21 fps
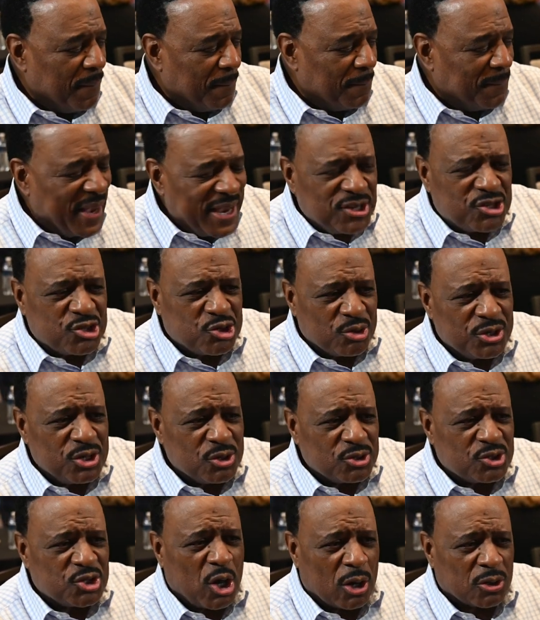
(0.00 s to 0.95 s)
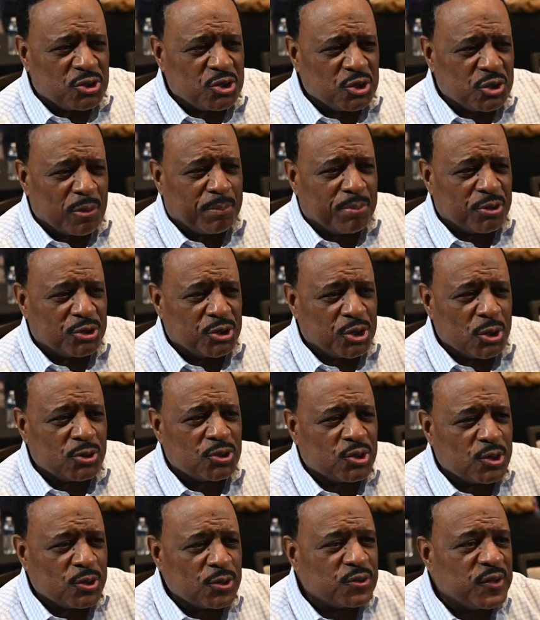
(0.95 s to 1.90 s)
make sure you talk to the
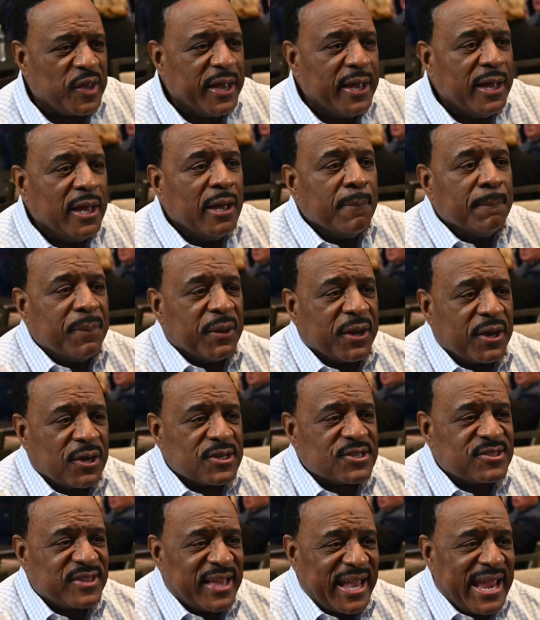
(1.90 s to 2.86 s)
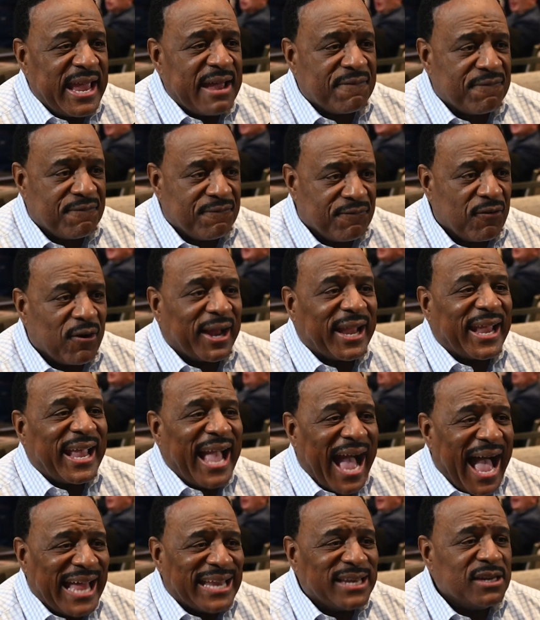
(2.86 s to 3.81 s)
producers, because they have
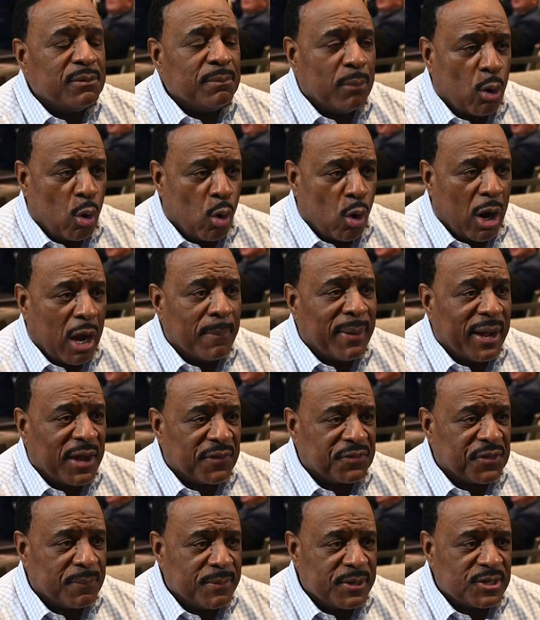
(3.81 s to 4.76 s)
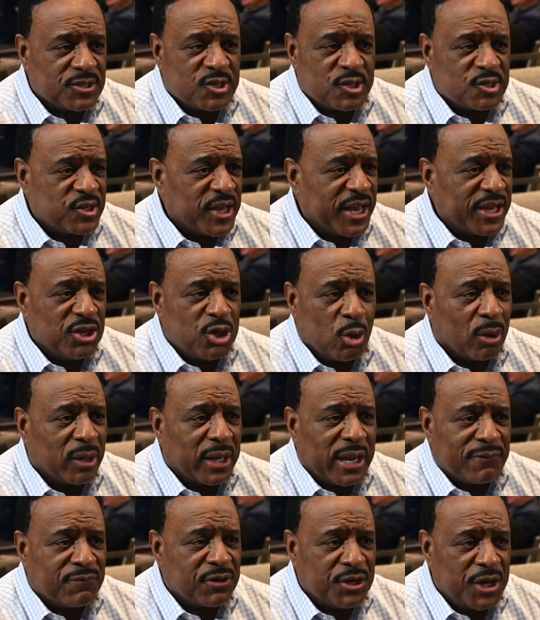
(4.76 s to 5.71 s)
forgotten more about the business than
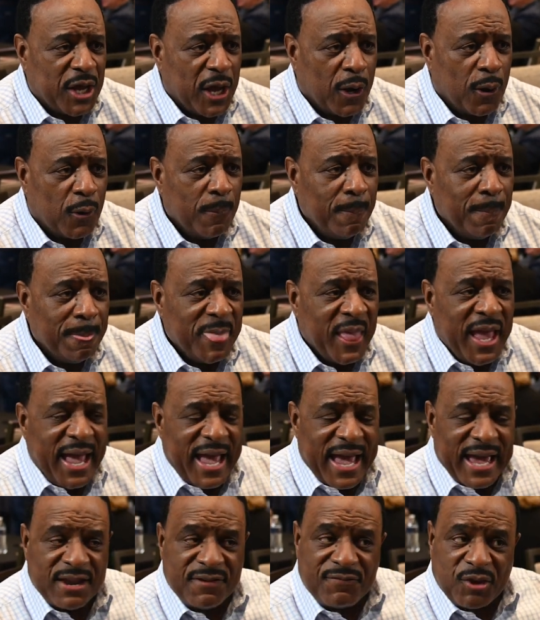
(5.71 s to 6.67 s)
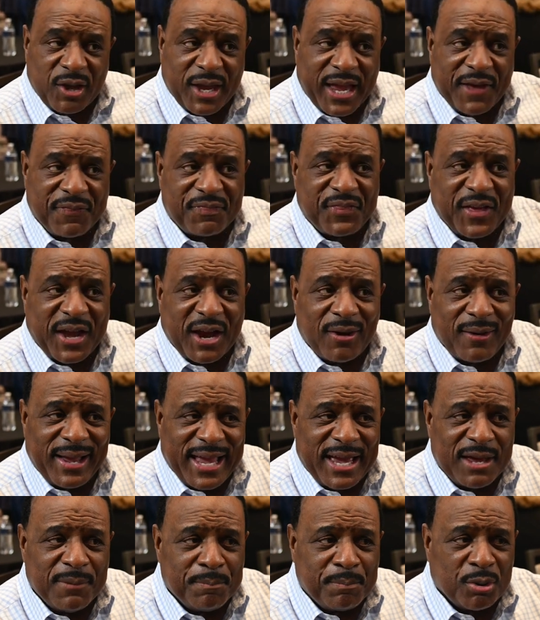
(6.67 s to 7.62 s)
you'll ever know. And if you get their
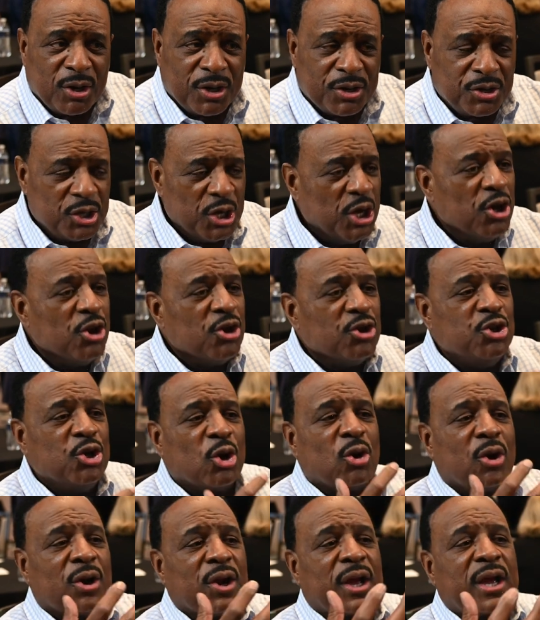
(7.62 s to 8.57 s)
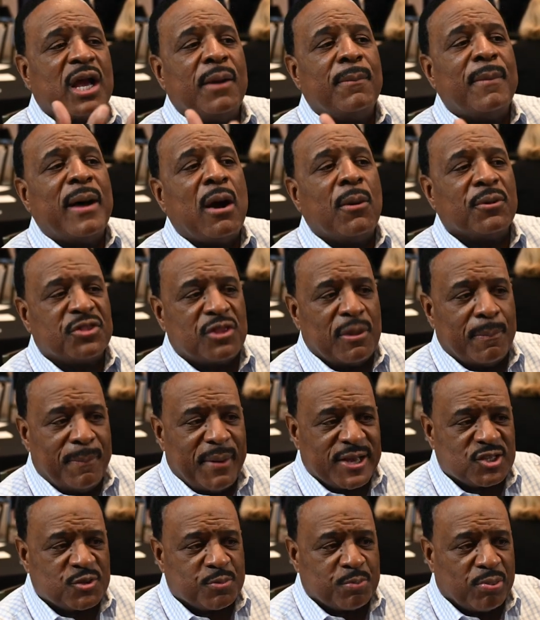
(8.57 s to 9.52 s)
input, you're going to come out with the
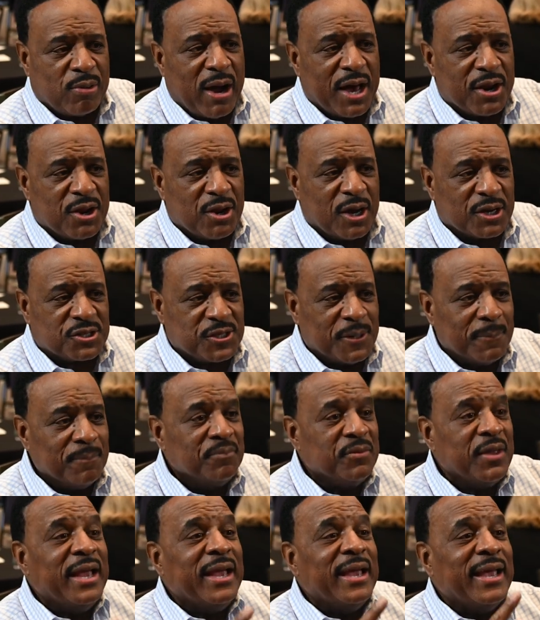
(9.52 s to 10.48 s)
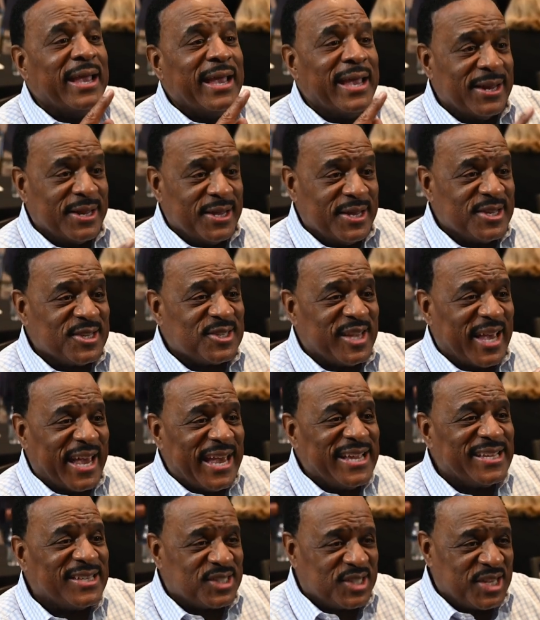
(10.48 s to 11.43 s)
best product. It is
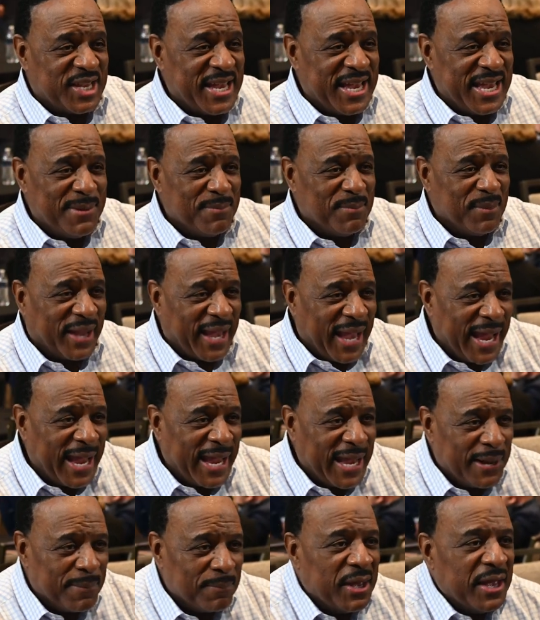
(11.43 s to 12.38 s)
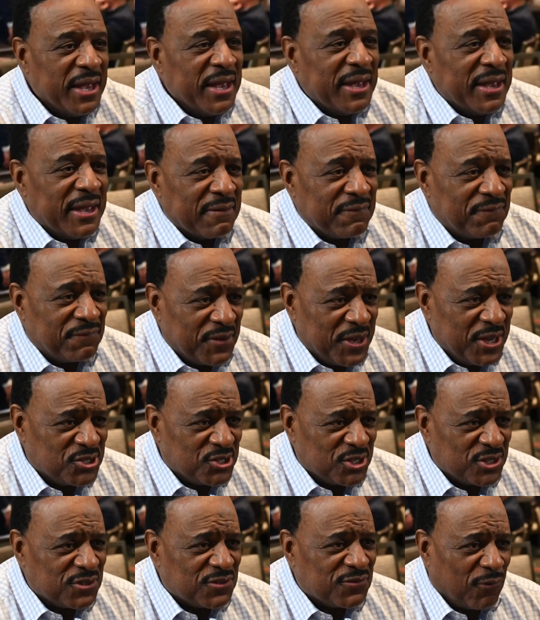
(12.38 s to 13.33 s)
a team game.
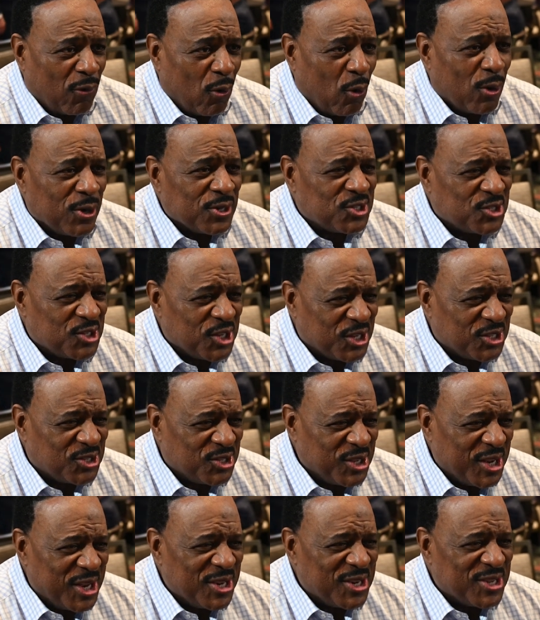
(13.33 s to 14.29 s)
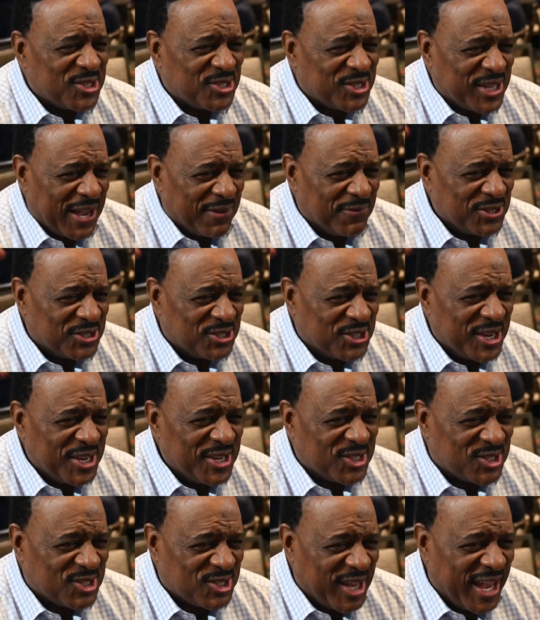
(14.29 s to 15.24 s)
Ephesians
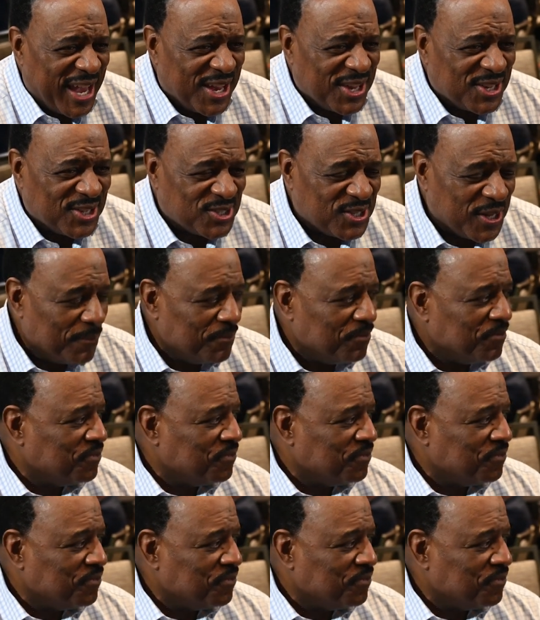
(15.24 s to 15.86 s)
4:16-17 says,